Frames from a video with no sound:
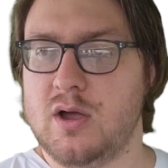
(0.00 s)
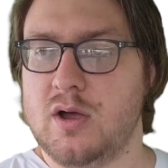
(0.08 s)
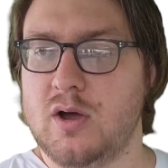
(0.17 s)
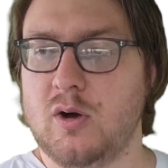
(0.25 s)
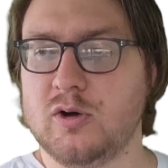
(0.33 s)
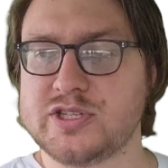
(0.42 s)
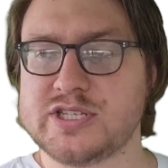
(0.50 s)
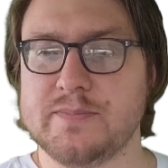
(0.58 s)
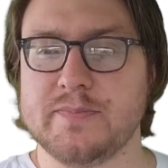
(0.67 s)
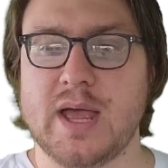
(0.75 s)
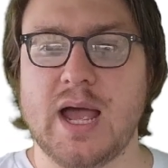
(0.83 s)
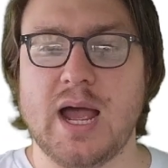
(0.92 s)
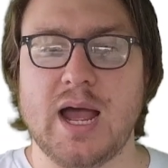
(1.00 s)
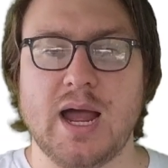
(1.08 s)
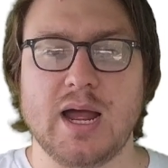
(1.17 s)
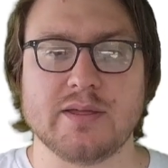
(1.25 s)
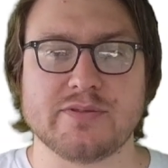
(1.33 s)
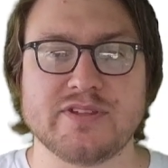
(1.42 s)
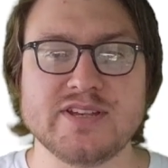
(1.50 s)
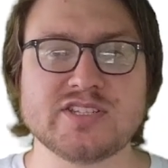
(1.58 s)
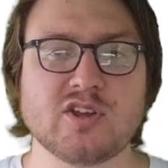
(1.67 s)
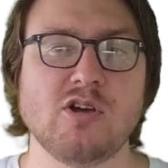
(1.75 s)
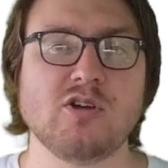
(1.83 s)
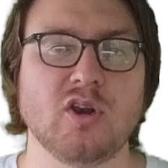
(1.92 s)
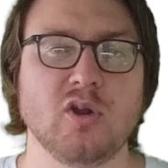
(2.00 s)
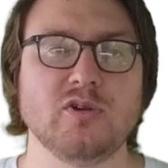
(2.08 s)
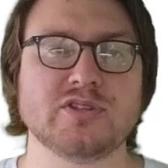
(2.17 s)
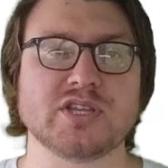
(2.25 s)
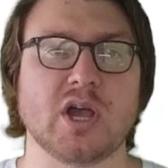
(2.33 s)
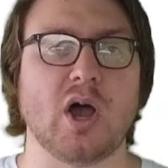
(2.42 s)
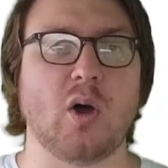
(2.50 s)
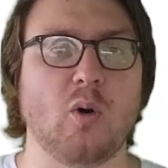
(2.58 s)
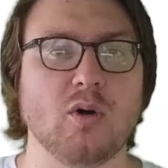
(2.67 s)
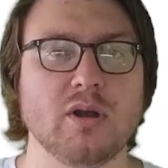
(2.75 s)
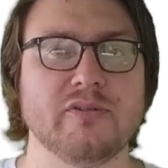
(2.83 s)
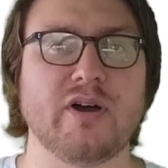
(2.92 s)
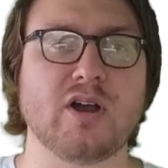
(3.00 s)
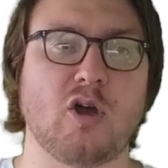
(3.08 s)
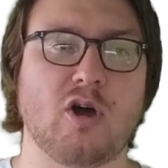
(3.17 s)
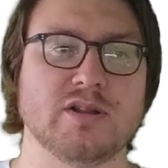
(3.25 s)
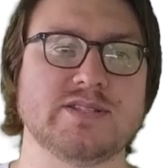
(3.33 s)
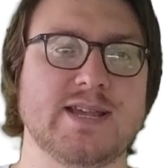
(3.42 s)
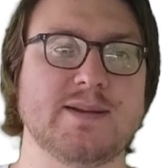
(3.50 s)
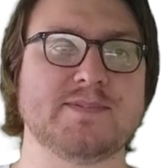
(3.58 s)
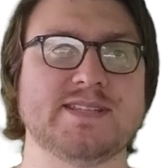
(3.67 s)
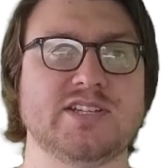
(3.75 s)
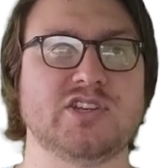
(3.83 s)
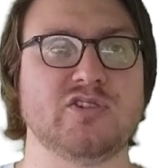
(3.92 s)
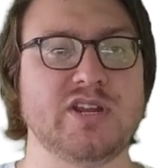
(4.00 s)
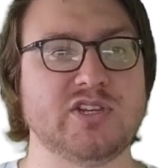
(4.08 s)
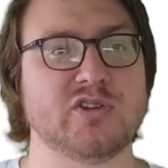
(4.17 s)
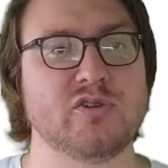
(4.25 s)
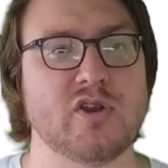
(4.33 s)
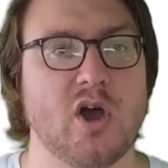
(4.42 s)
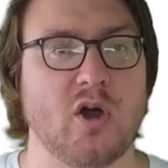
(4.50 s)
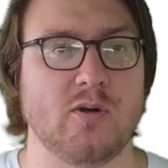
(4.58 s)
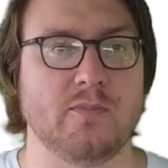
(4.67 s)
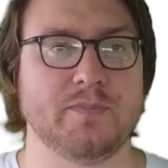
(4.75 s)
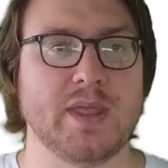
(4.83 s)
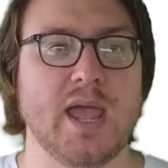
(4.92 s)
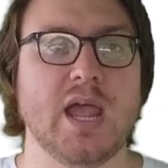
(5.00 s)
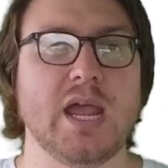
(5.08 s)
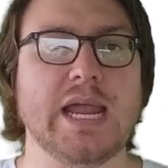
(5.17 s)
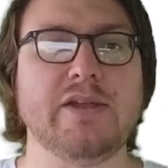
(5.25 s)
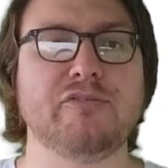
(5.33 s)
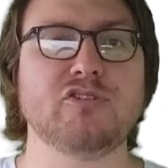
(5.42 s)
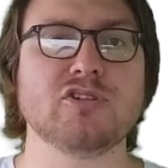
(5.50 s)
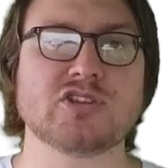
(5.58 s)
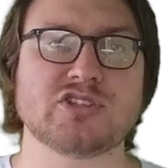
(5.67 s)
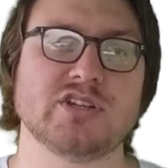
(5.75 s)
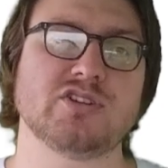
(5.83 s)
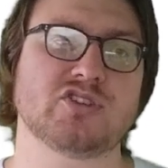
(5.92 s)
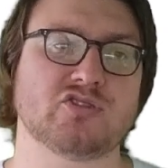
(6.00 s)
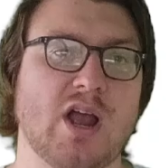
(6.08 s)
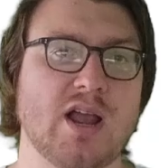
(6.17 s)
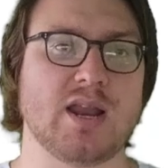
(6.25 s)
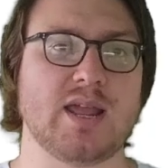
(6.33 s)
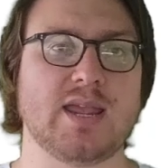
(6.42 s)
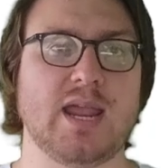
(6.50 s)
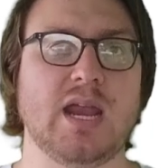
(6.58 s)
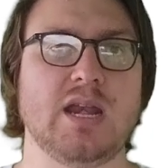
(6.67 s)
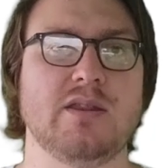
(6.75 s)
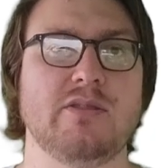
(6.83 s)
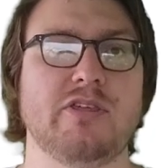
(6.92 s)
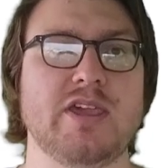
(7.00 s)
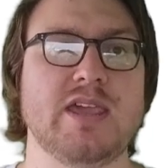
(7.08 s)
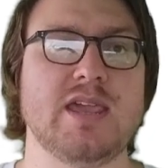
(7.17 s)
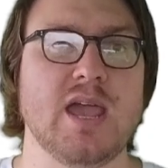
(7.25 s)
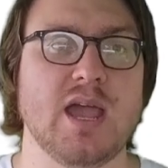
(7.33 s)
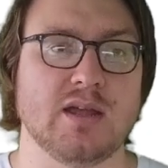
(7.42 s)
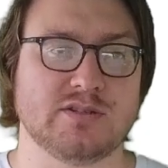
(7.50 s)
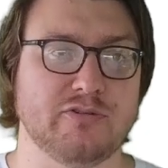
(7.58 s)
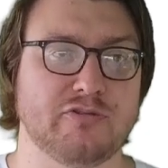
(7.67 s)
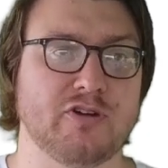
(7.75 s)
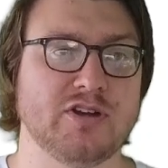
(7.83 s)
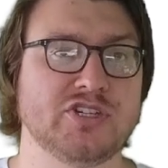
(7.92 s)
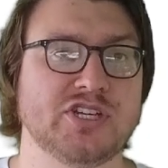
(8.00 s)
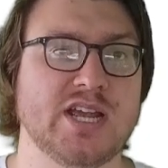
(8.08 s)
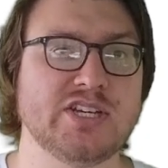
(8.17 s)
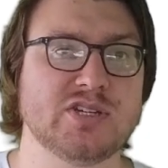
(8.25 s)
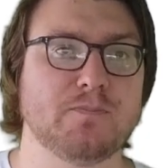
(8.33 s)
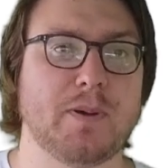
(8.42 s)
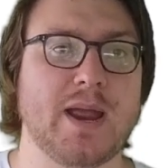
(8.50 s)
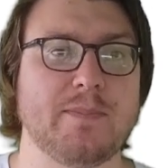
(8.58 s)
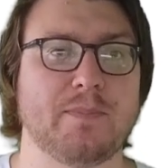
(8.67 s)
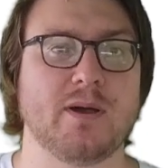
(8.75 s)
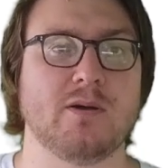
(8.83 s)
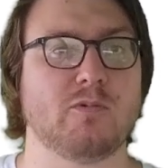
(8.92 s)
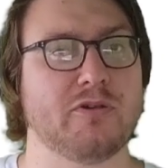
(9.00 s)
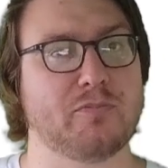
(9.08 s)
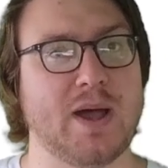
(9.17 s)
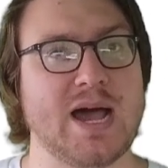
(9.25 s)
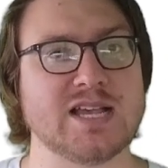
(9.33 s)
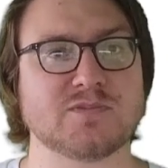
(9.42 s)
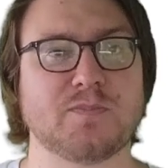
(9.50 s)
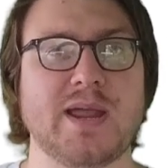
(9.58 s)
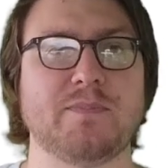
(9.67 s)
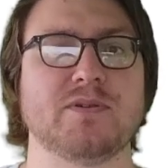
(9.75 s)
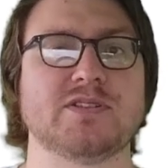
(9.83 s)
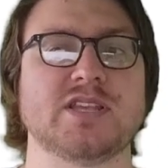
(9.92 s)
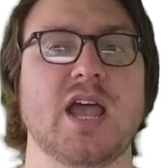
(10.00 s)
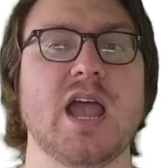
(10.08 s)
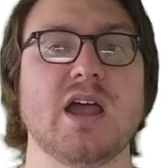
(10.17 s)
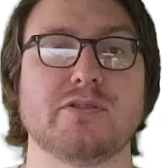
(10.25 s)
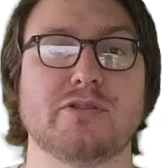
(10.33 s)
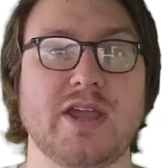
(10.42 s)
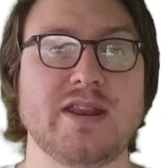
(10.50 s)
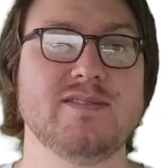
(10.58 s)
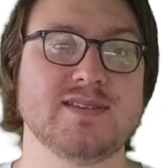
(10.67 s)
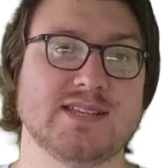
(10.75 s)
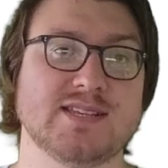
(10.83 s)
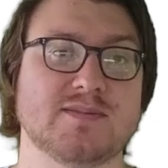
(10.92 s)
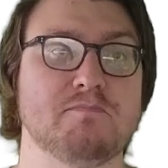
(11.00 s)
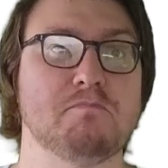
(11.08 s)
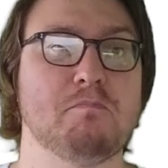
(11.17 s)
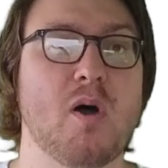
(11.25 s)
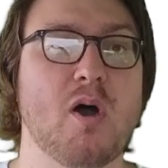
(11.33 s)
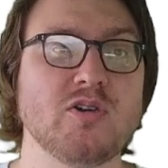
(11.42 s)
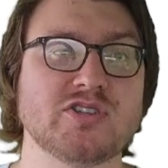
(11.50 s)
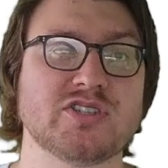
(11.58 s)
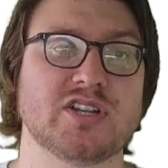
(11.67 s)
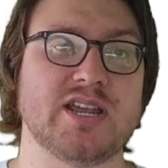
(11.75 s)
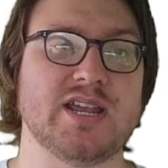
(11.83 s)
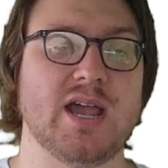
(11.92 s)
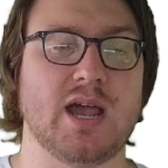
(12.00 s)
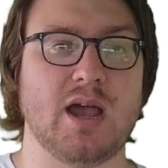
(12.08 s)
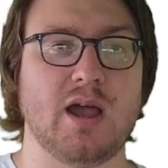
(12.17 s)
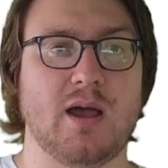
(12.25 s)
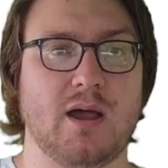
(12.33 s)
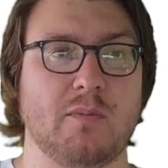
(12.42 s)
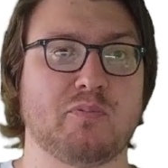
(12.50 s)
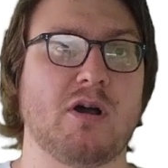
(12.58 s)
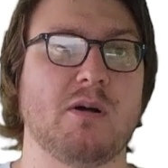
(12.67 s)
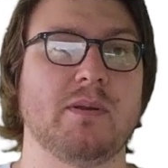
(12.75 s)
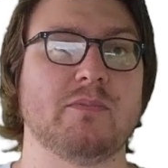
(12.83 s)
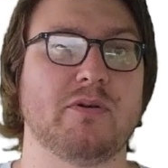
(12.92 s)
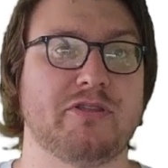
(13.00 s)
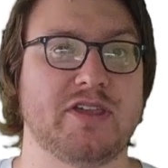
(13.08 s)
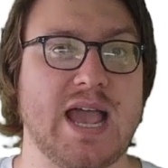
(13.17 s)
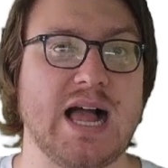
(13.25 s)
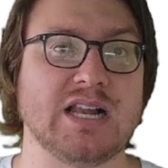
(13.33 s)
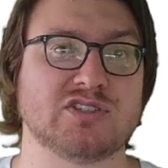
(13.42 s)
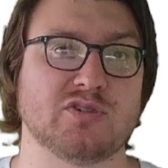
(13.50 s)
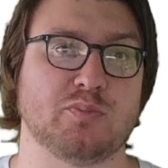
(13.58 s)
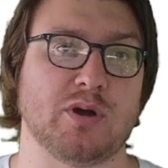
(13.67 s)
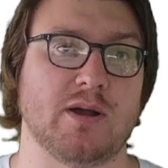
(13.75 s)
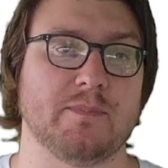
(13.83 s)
Awesome. This concludes all of our concepts that you need to know. If you're still struggling in the differentiation paper with past papers, then this is mostly a problem with the algebra.